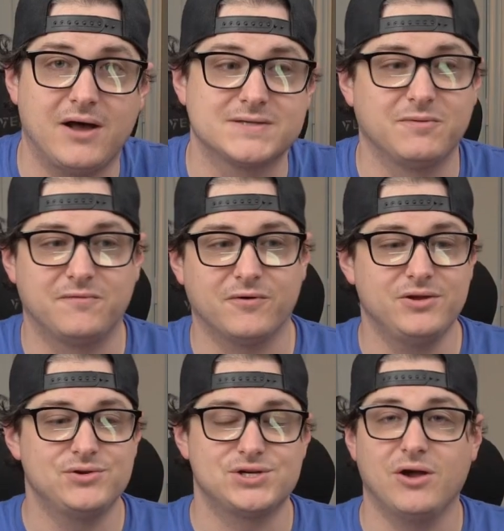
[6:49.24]
before
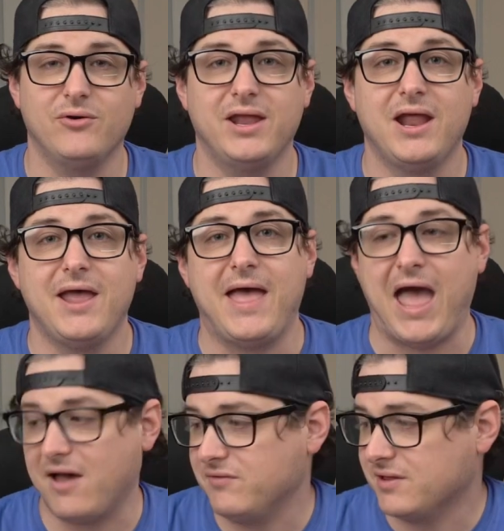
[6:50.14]
you show it.
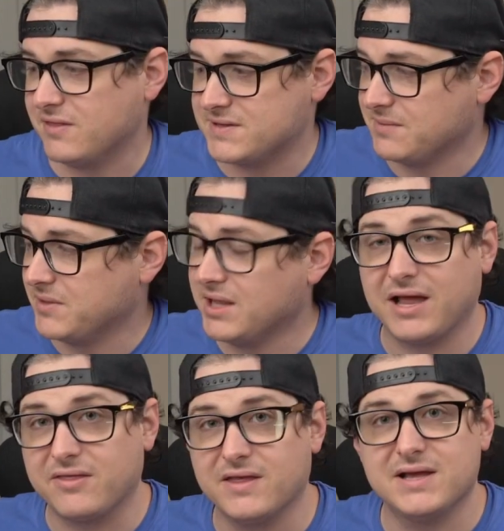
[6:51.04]
Having something
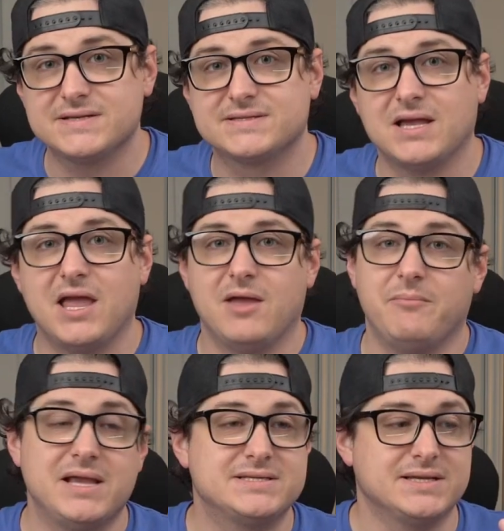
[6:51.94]
like this
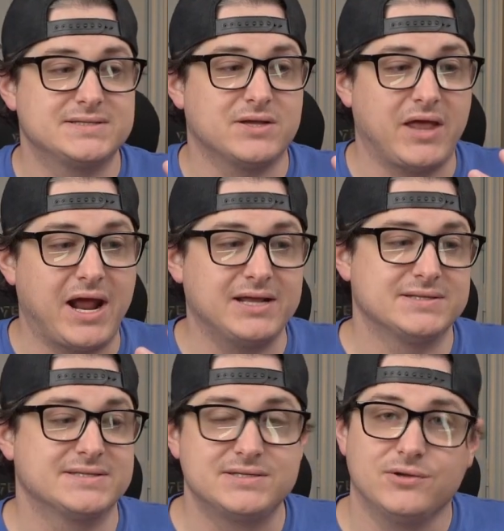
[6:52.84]
makes it so that I can
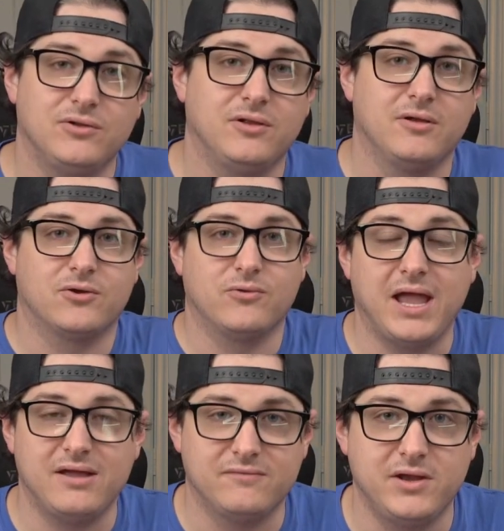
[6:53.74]
still
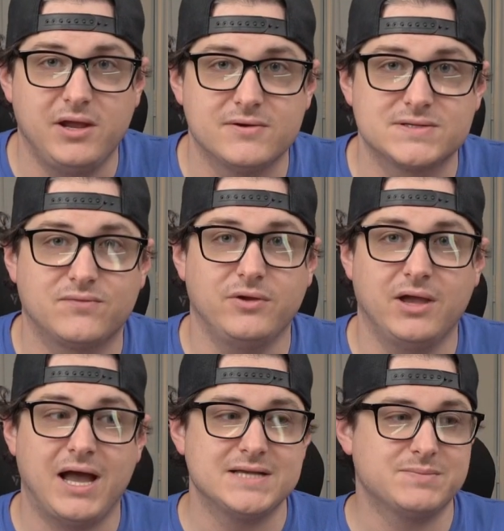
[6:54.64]
create videos for you
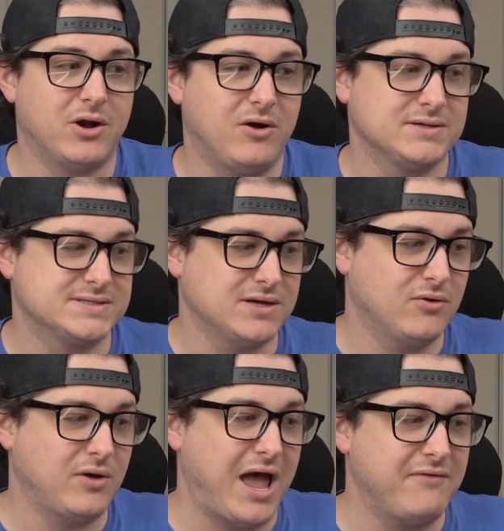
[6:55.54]
guys, but
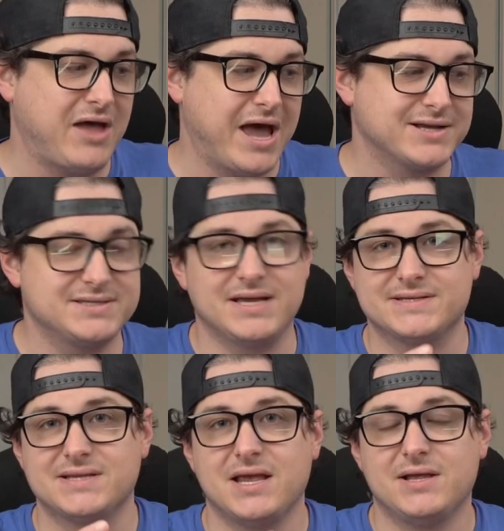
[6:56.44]
also have
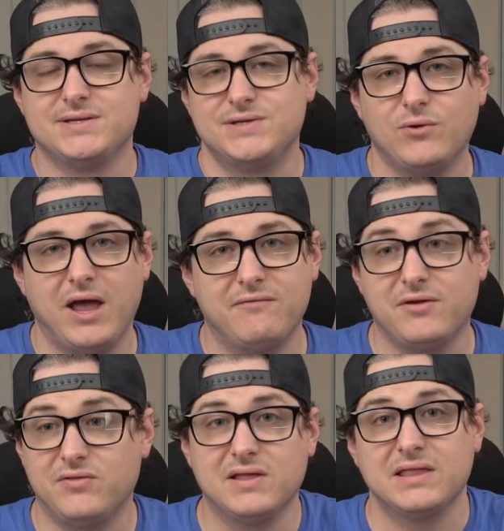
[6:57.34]
access to
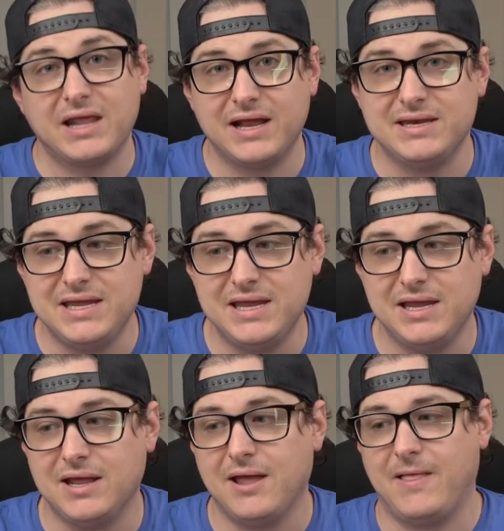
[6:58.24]
everything that I
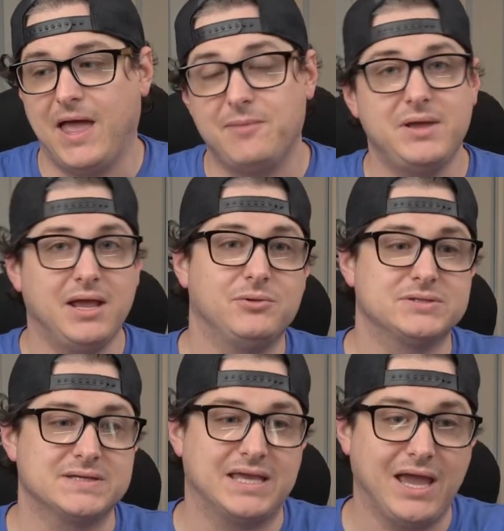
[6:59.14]
need and be able
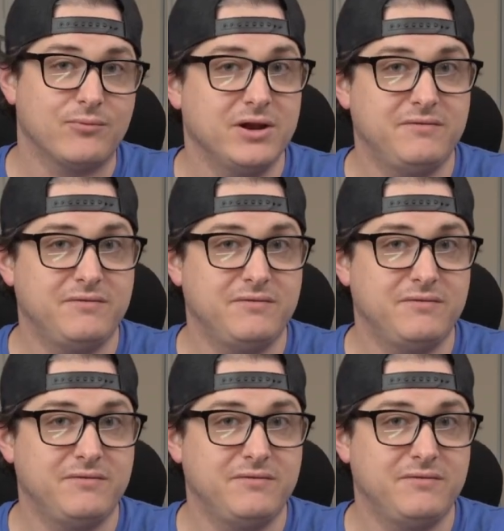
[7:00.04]
to get rid of it